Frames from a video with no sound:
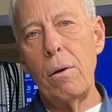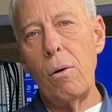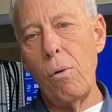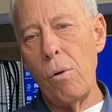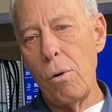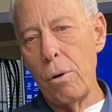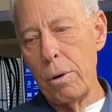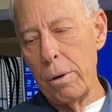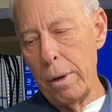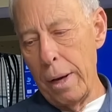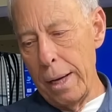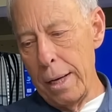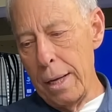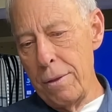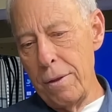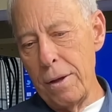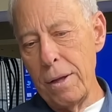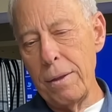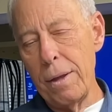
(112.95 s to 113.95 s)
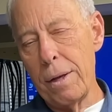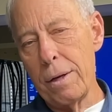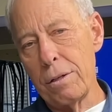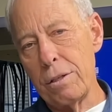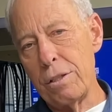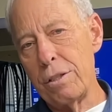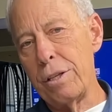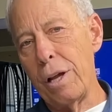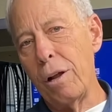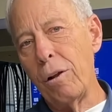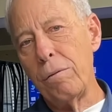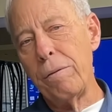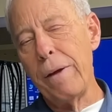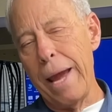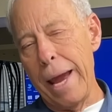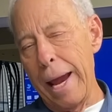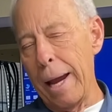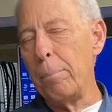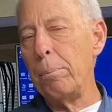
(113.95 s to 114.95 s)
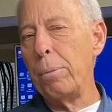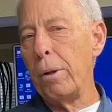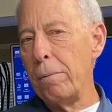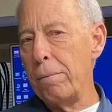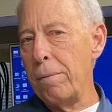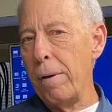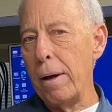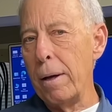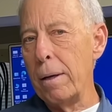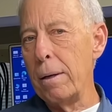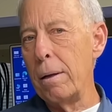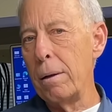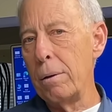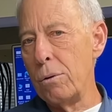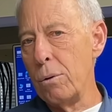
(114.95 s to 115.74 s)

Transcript: or anything that is self amplified